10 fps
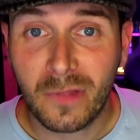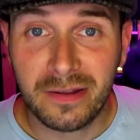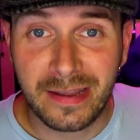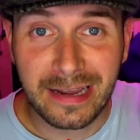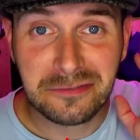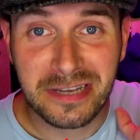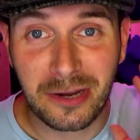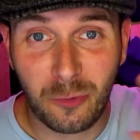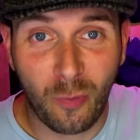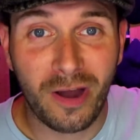Now, you have to
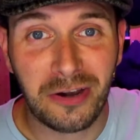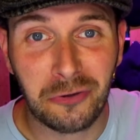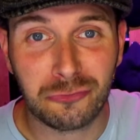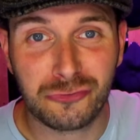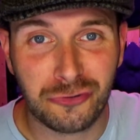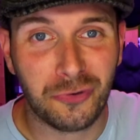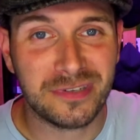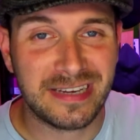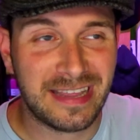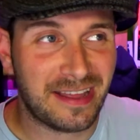take quite a long draw
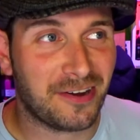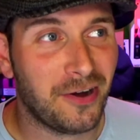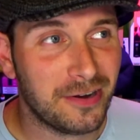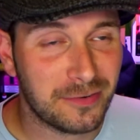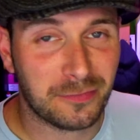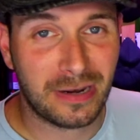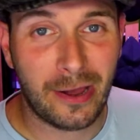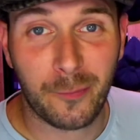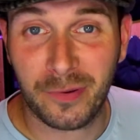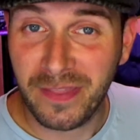to get that kind of
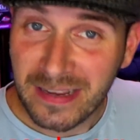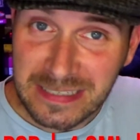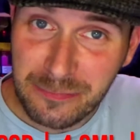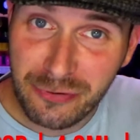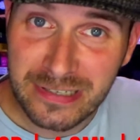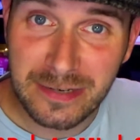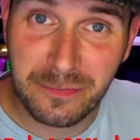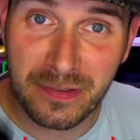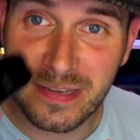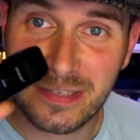cloud, but that's impressive
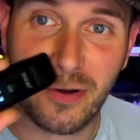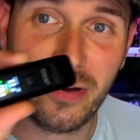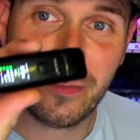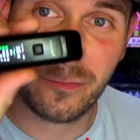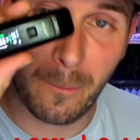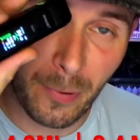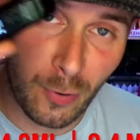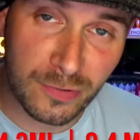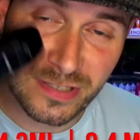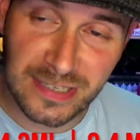for this kind of
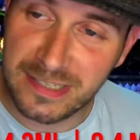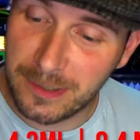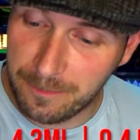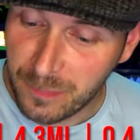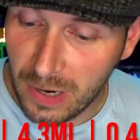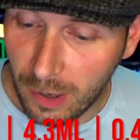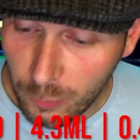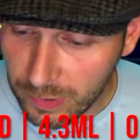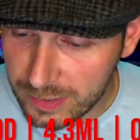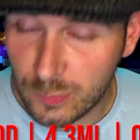pod system. I'll
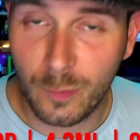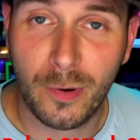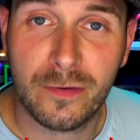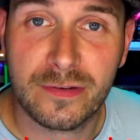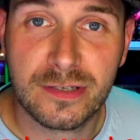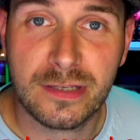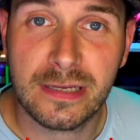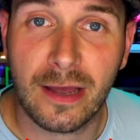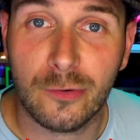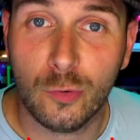quickly swap over to
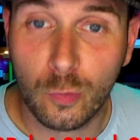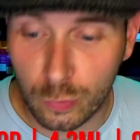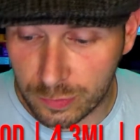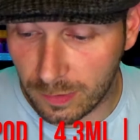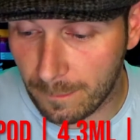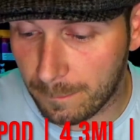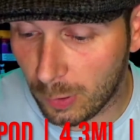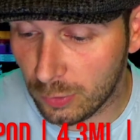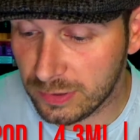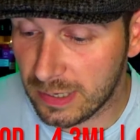the Nord
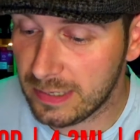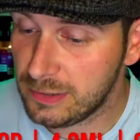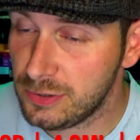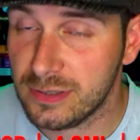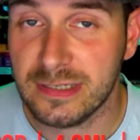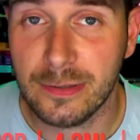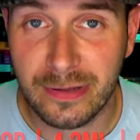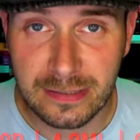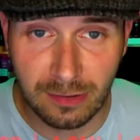pod and you can see what that's